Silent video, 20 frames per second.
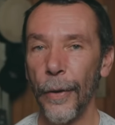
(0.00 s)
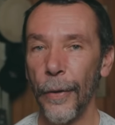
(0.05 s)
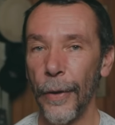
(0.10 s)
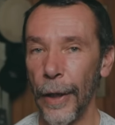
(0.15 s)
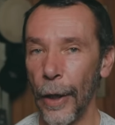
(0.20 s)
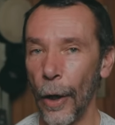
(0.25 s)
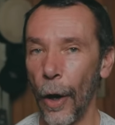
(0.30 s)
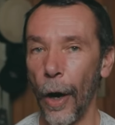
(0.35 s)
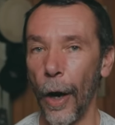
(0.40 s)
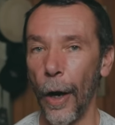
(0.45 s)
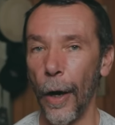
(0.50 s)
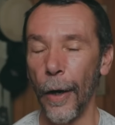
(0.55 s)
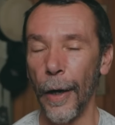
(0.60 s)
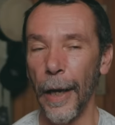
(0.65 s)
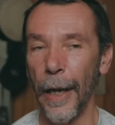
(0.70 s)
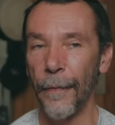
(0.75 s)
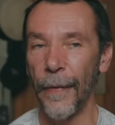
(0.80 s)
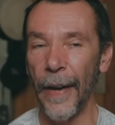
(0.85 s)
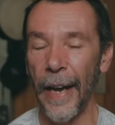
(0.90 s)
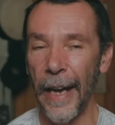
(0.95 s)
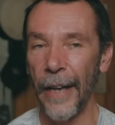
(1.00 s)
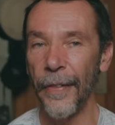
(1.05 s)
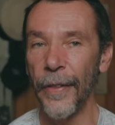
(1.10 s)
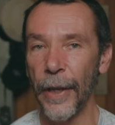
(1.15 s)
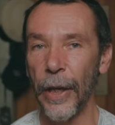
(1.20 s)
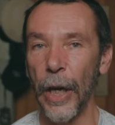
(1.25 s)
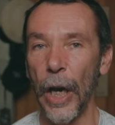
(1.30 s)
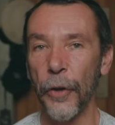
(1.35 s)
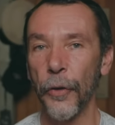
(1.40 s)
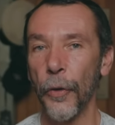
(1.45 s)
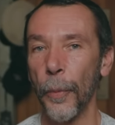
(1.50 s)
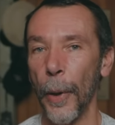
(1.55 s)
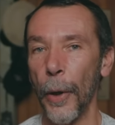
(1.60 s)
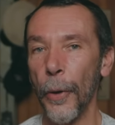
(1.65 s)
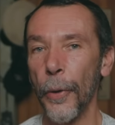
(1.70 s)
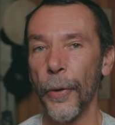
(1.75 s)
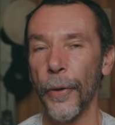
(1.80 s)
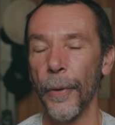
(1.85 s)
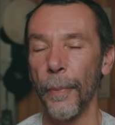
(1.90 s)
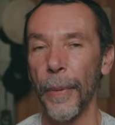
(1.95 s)
the R if I had the cash for
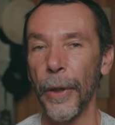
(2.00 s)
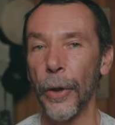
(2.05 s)
both of them,